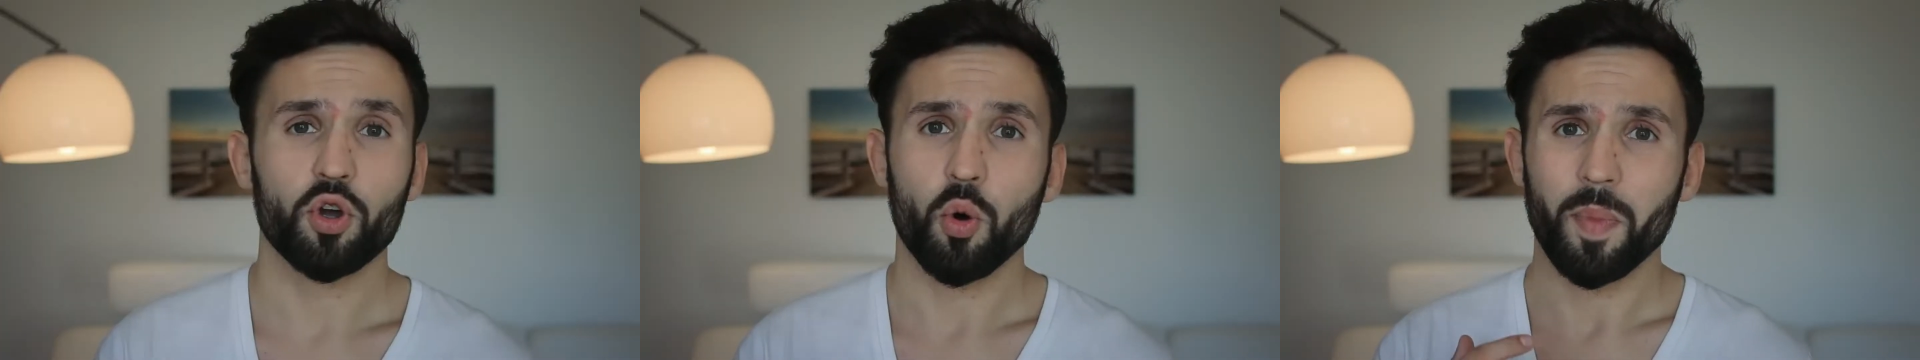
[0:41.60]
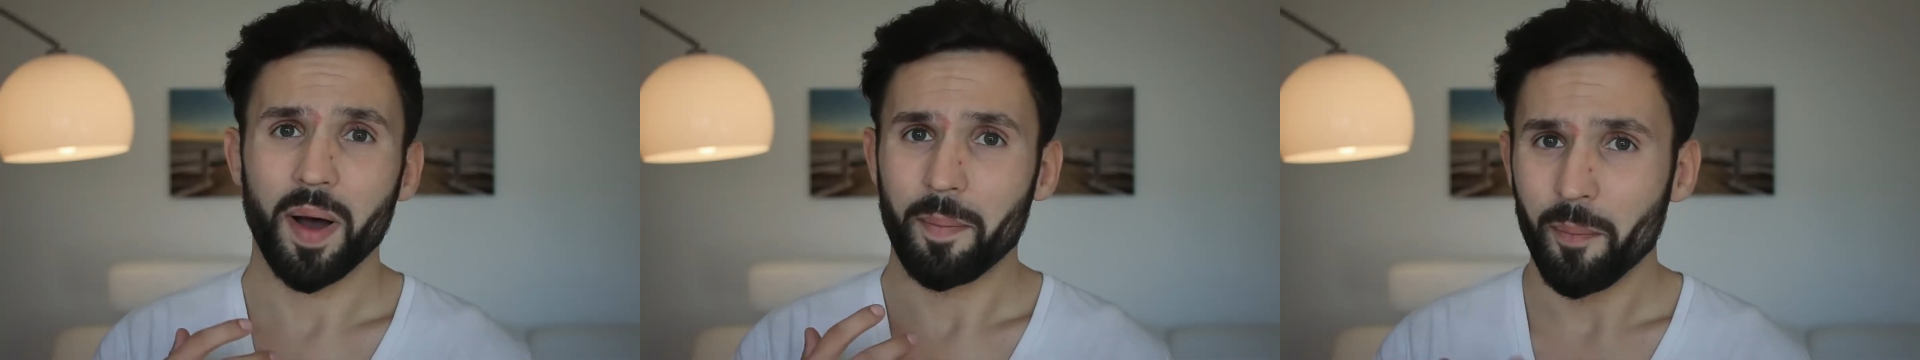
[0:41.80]

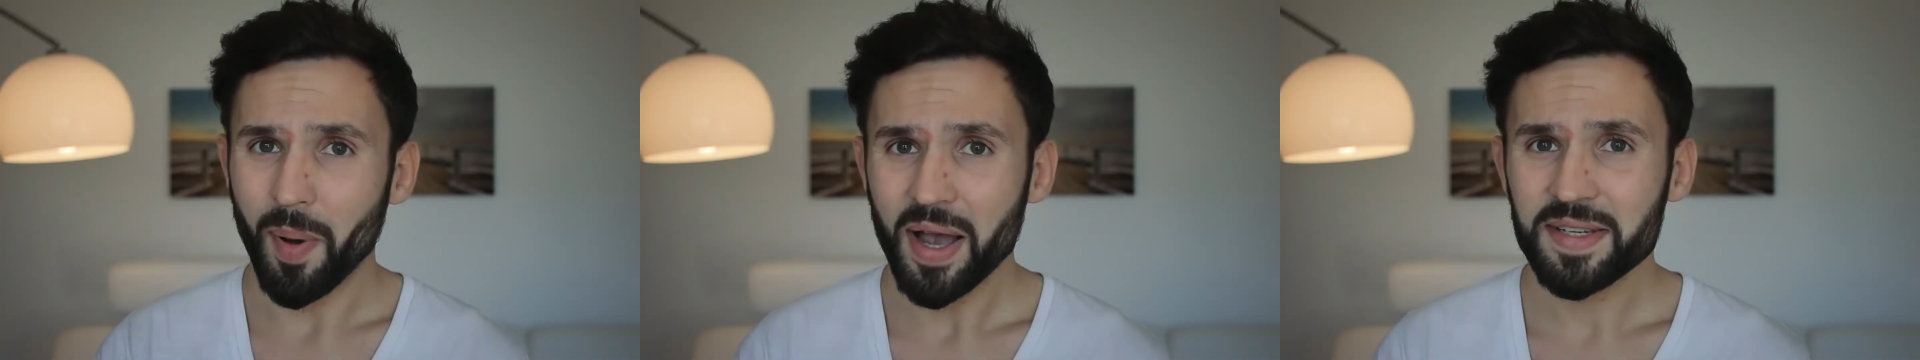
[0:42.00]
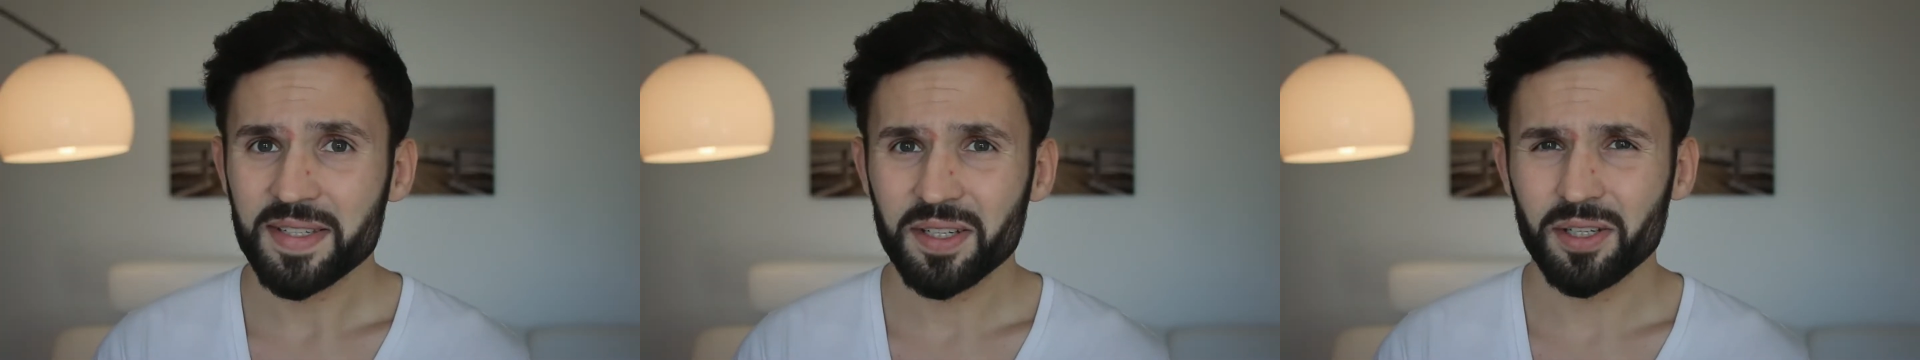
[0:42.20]
go by
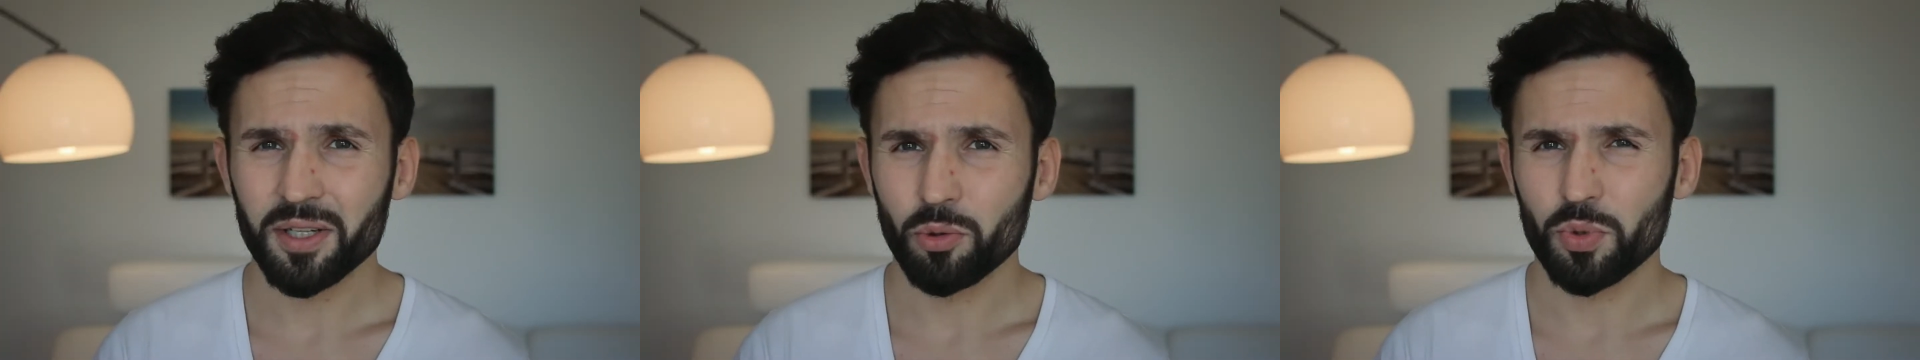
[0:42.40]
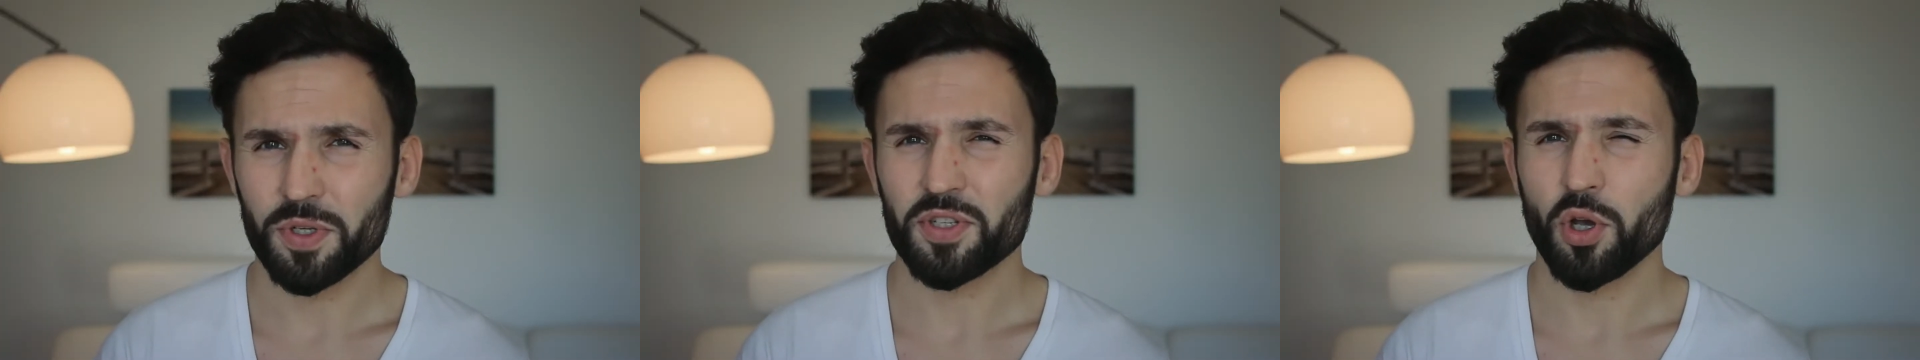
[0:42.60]

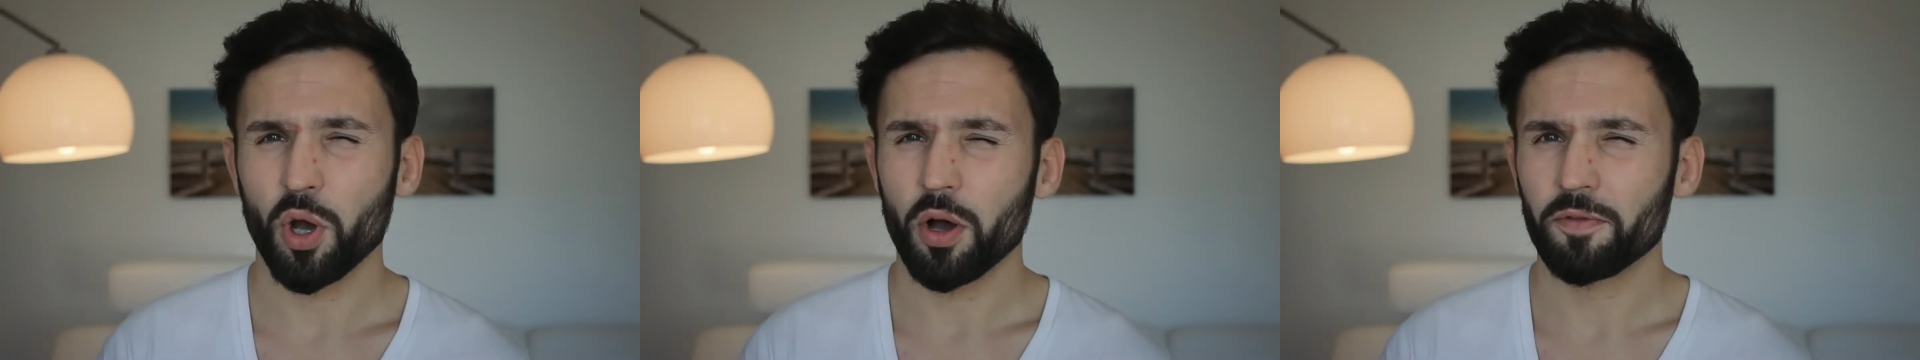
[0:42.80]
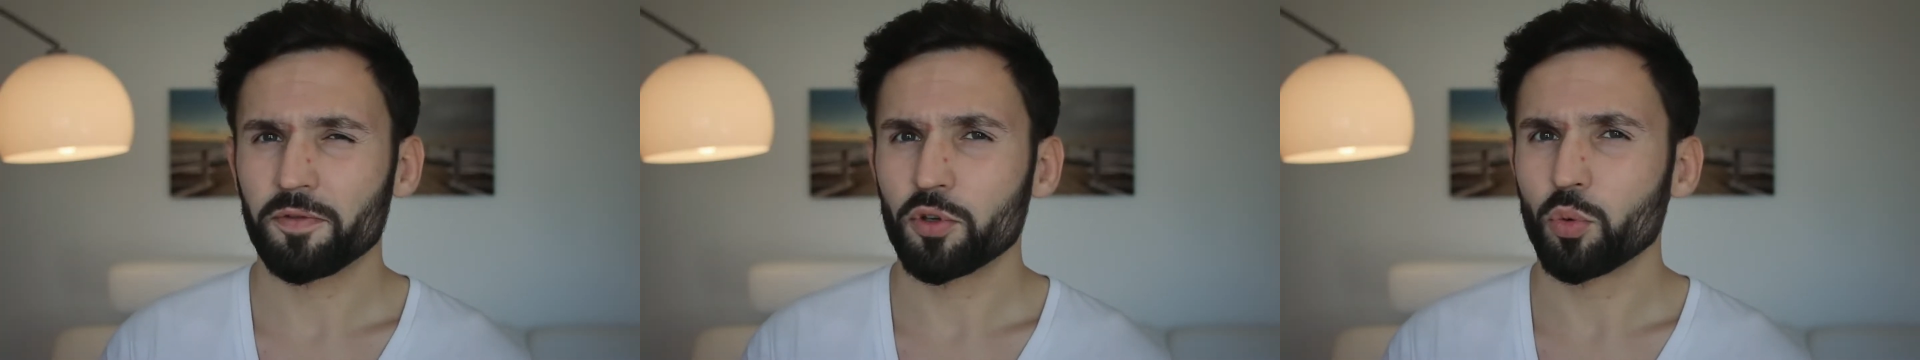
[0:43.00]
bicycle. We
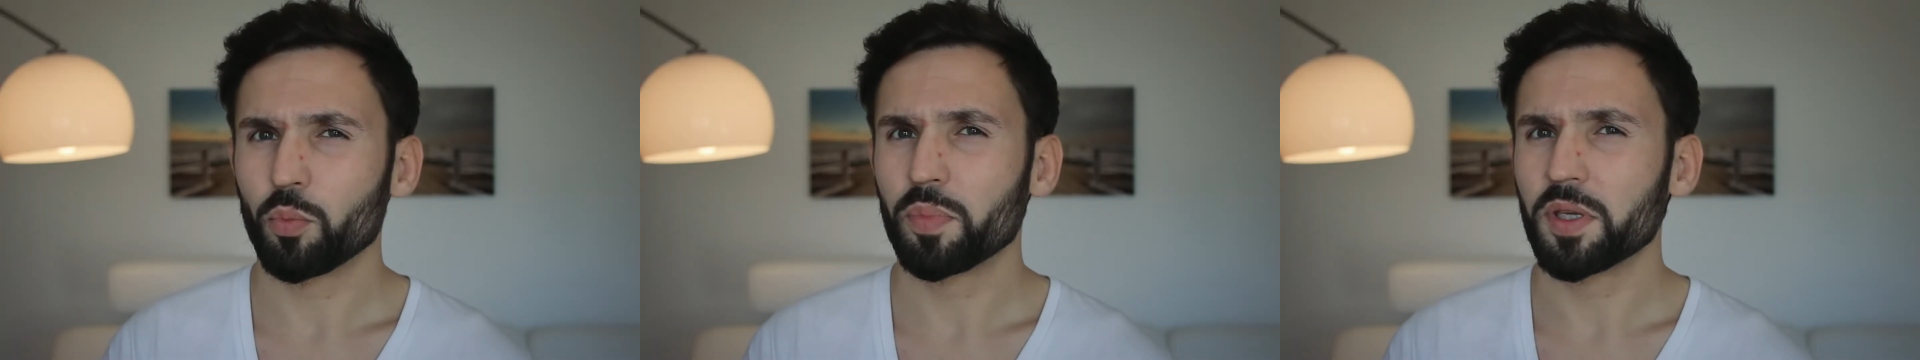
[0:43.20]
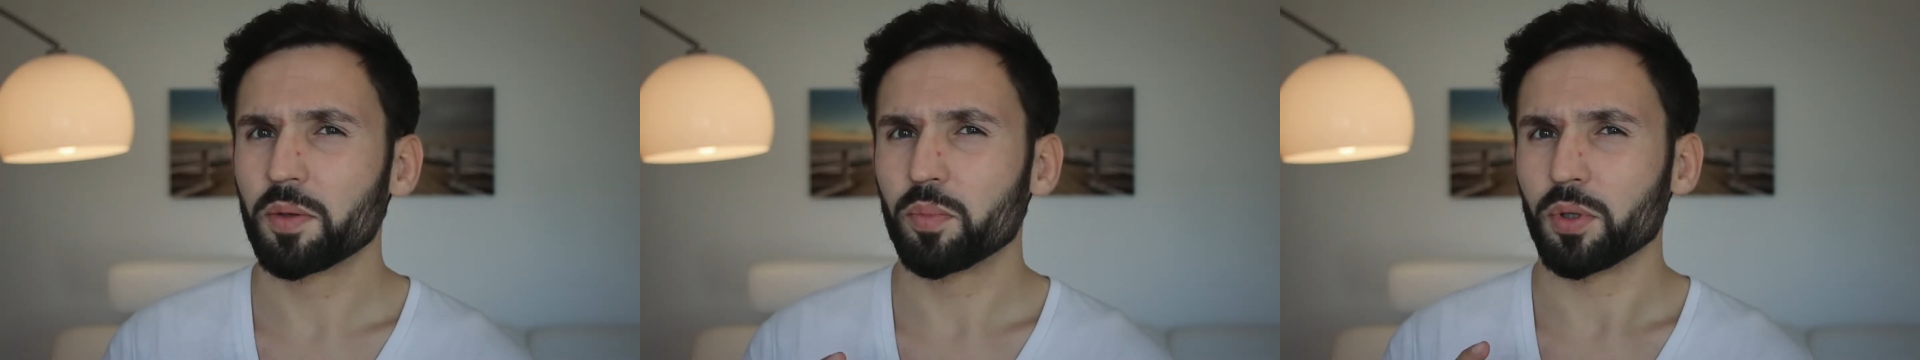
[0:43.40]
saw a few
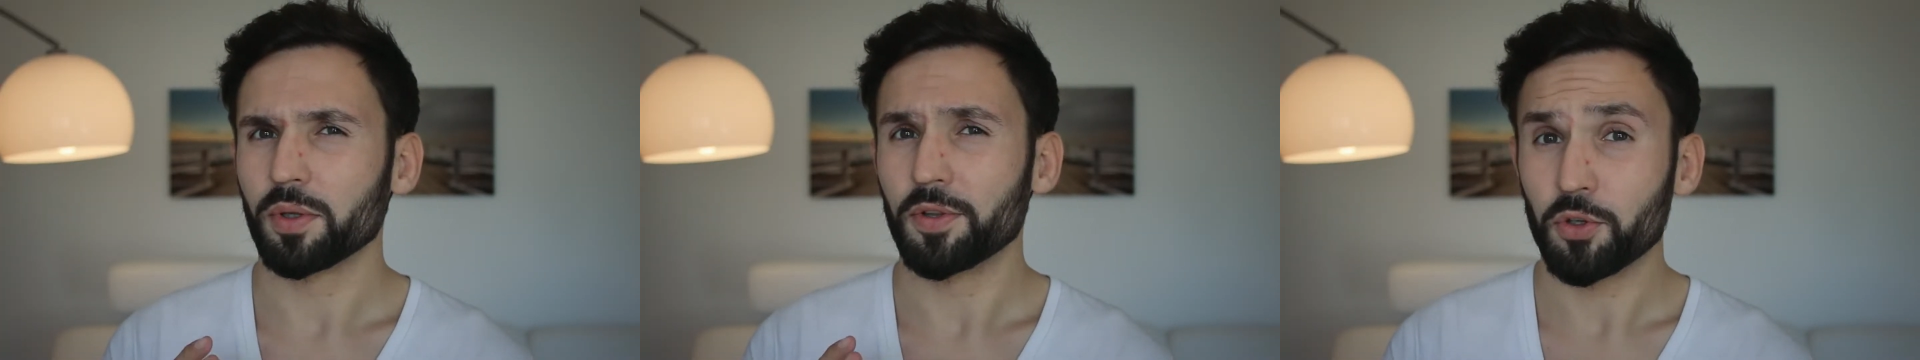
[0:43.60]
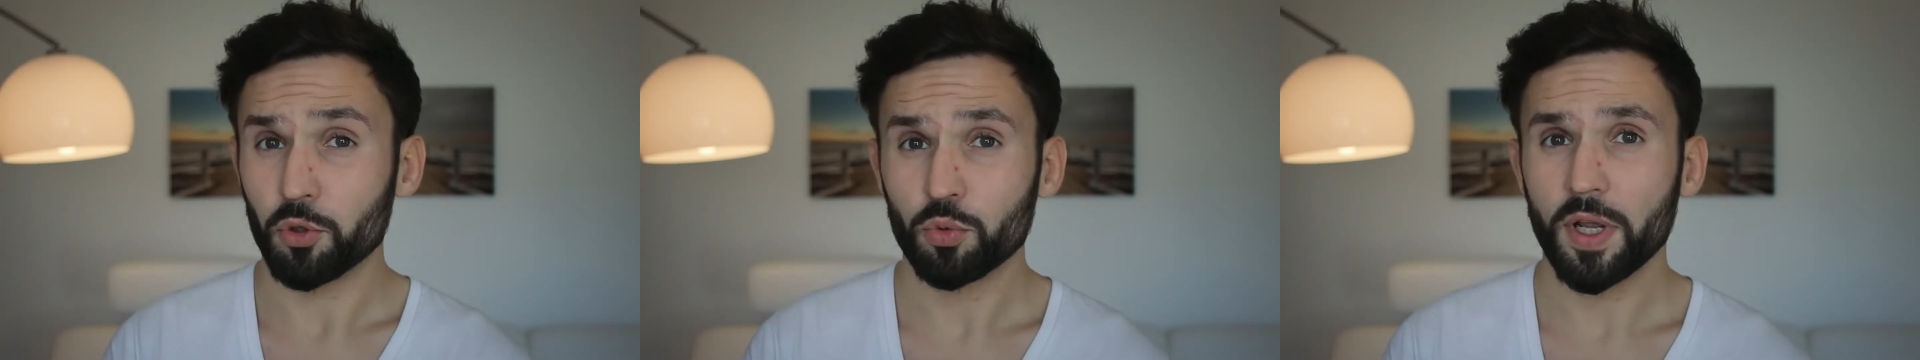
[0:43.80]
people
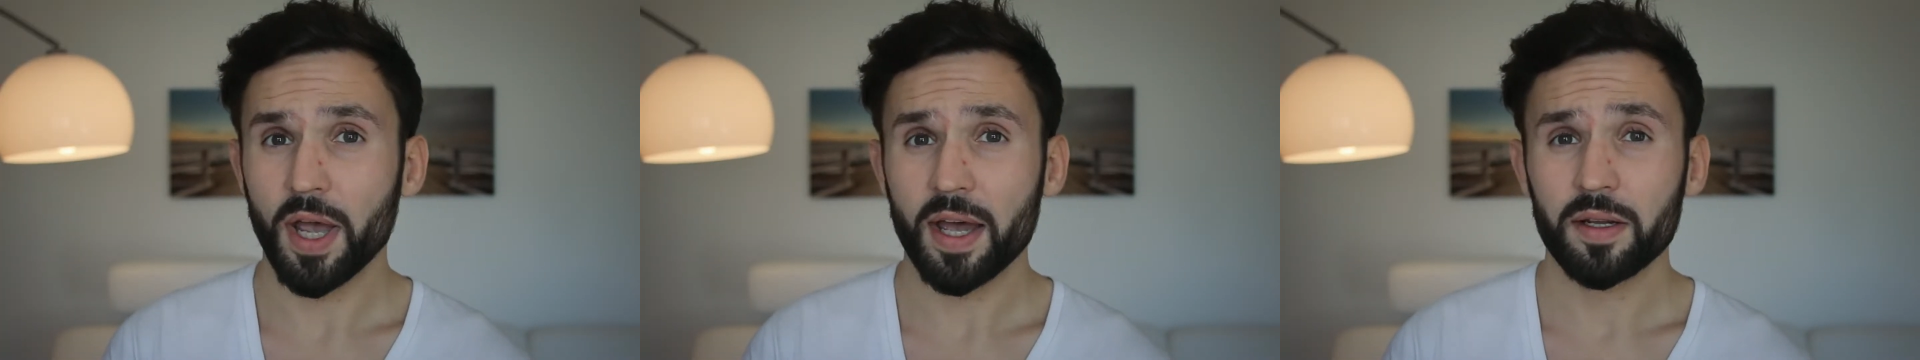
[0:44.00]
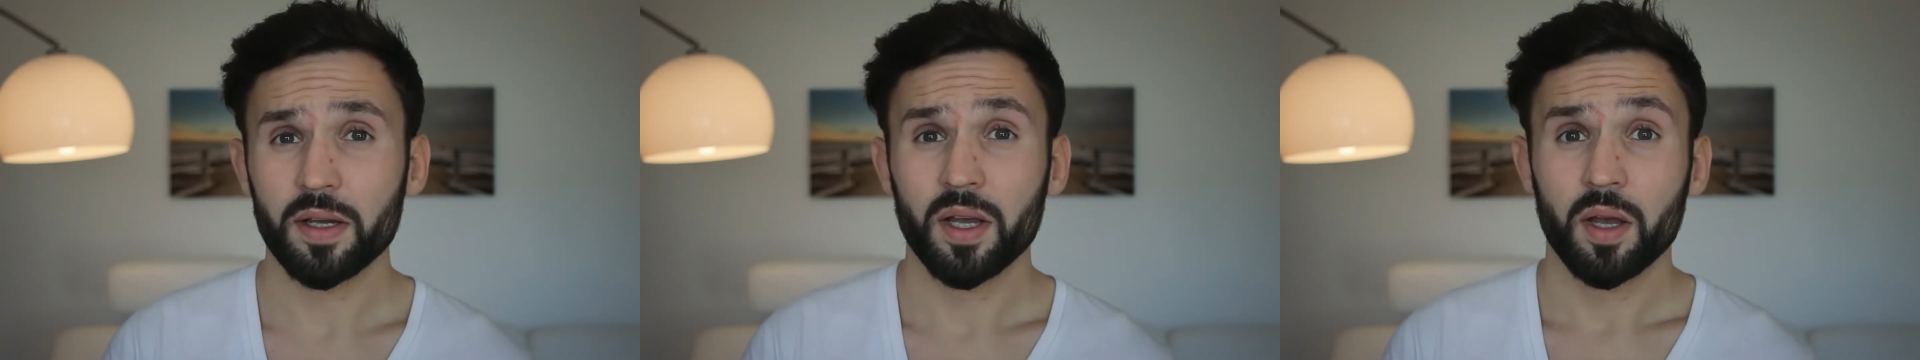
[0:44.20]
do
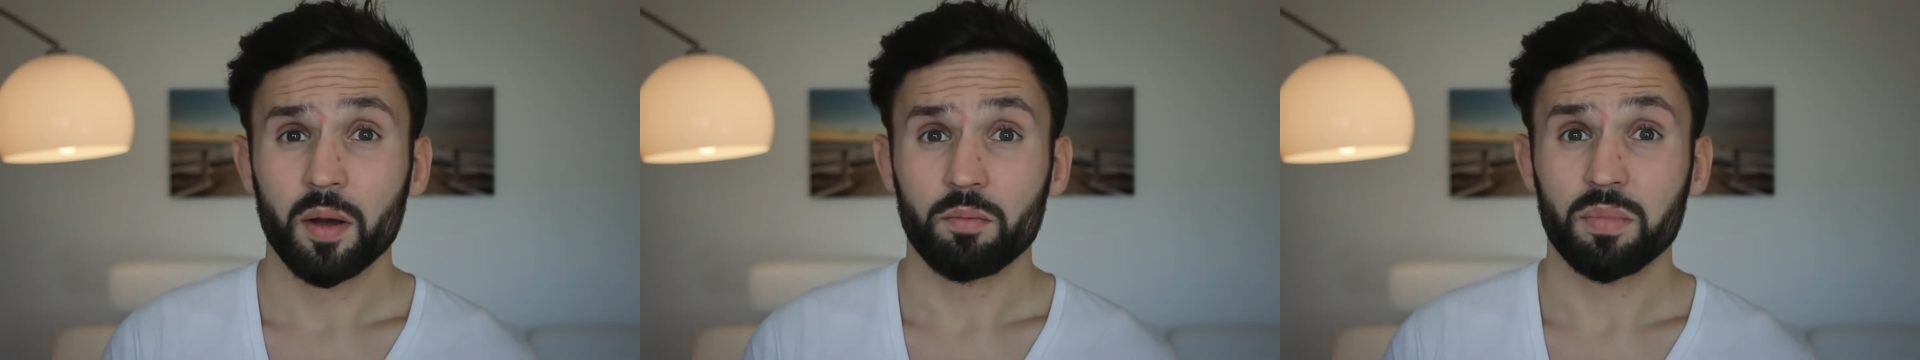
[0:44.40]
that,